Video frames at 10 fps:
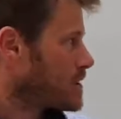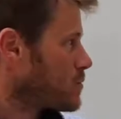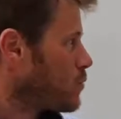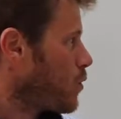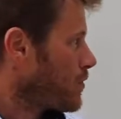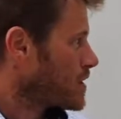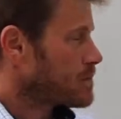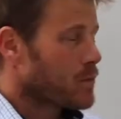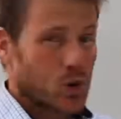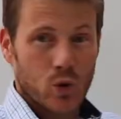what this
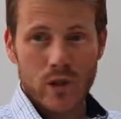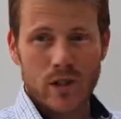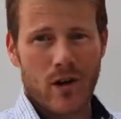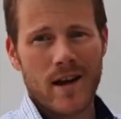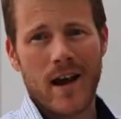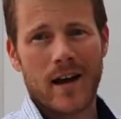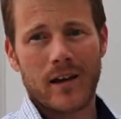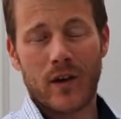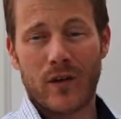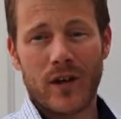model is great at, and
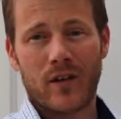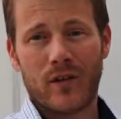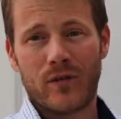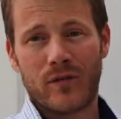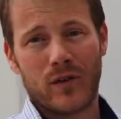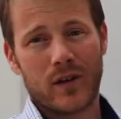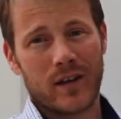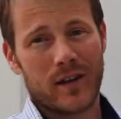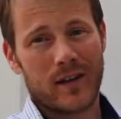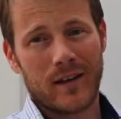I think I've
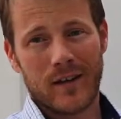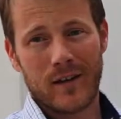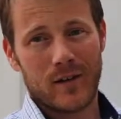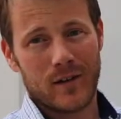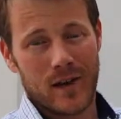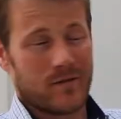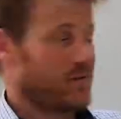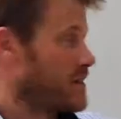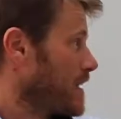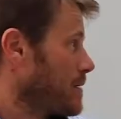
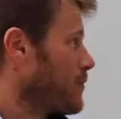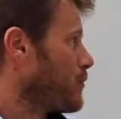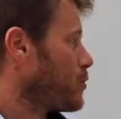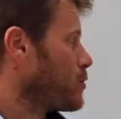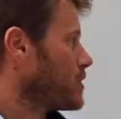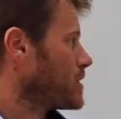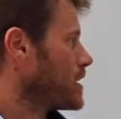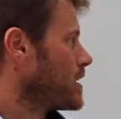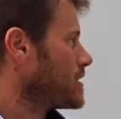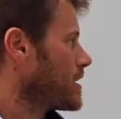said it before, is that
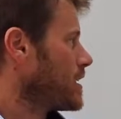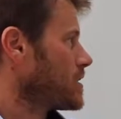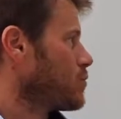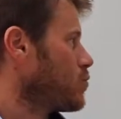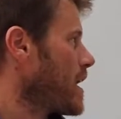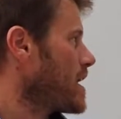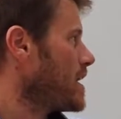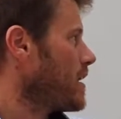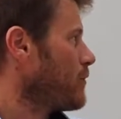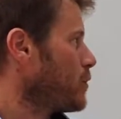it's a way
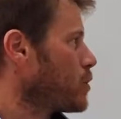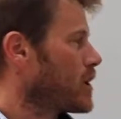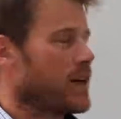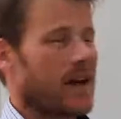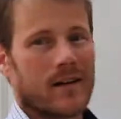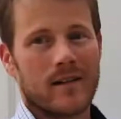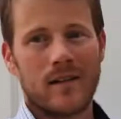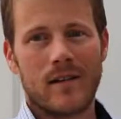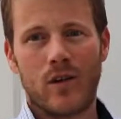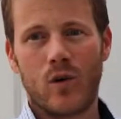of looking at
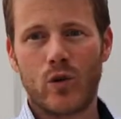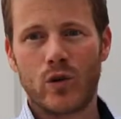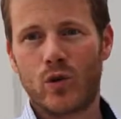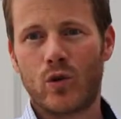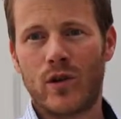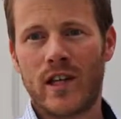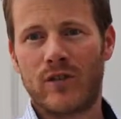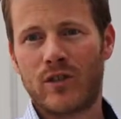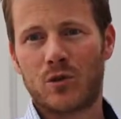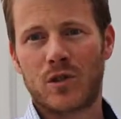all your
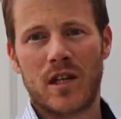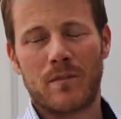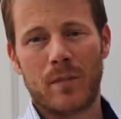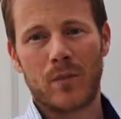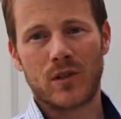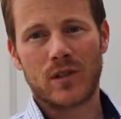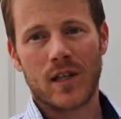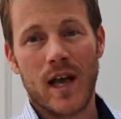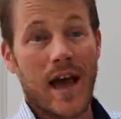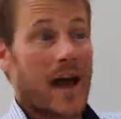individual team members
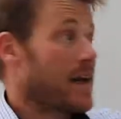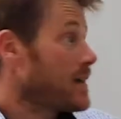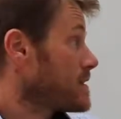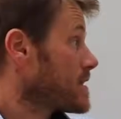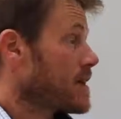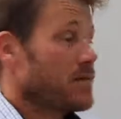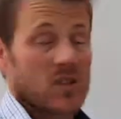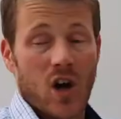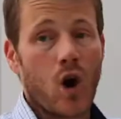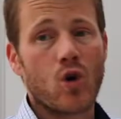and a team as a
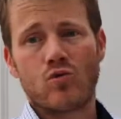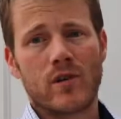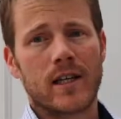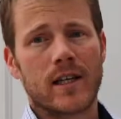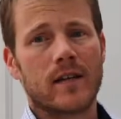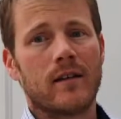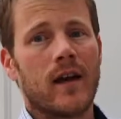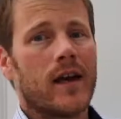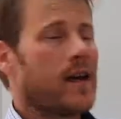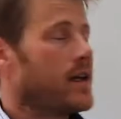whole, really,
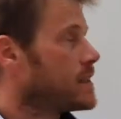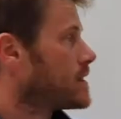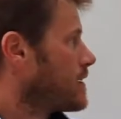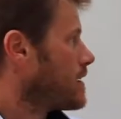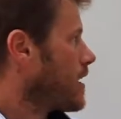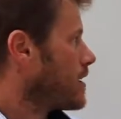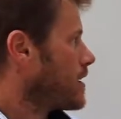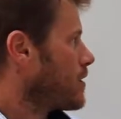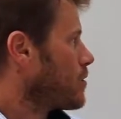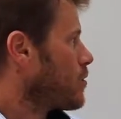is that, you
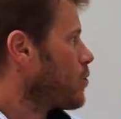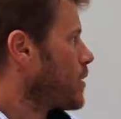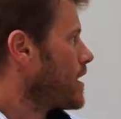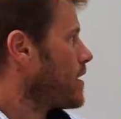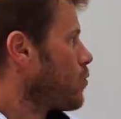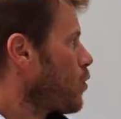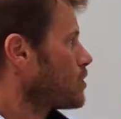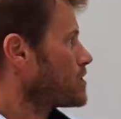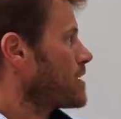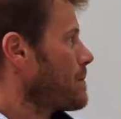know,
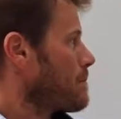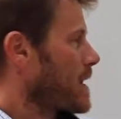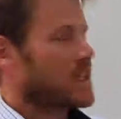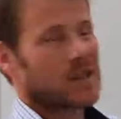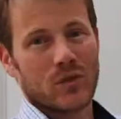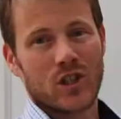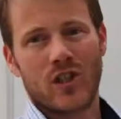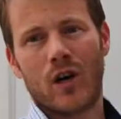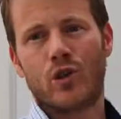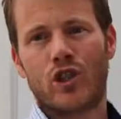what management
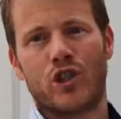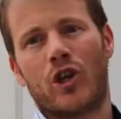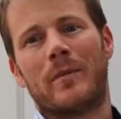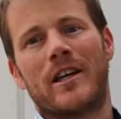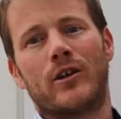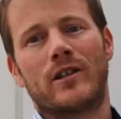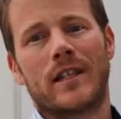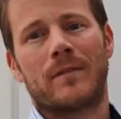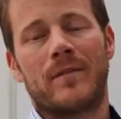style should I be using?